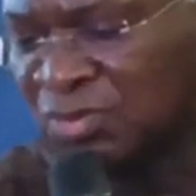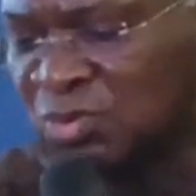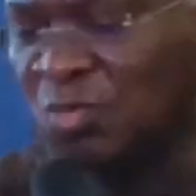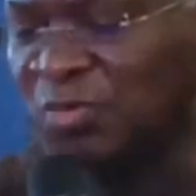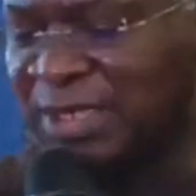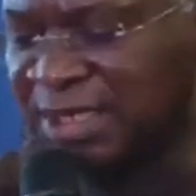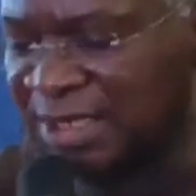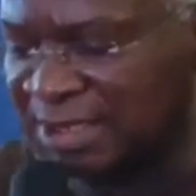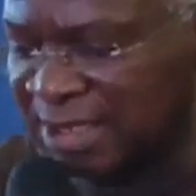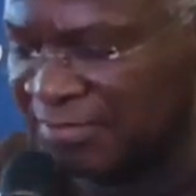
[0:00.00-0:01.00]
So we did
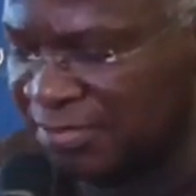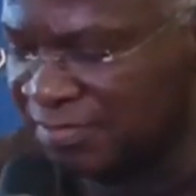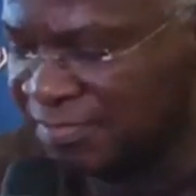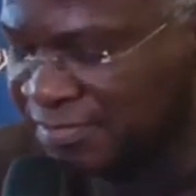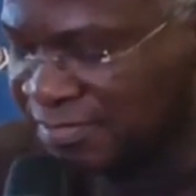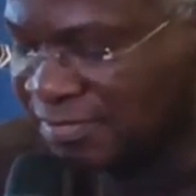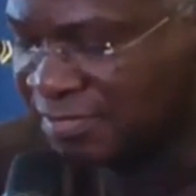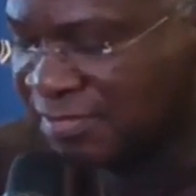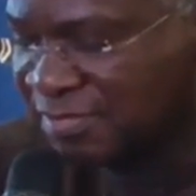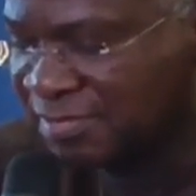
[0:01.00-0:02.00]
the interview.
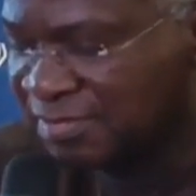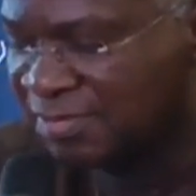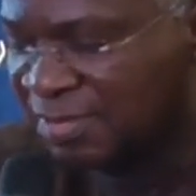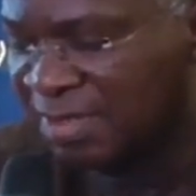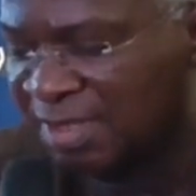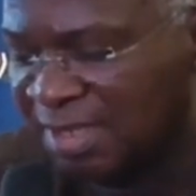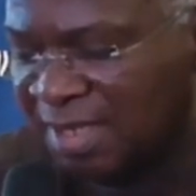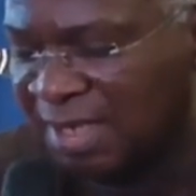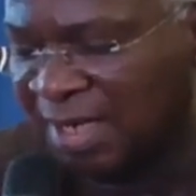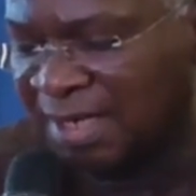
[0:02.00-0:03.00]

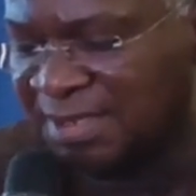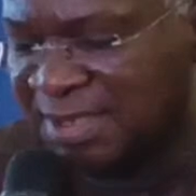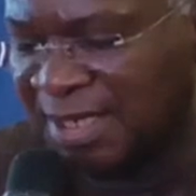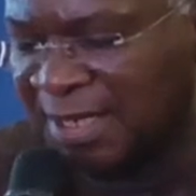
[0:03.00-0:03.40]
And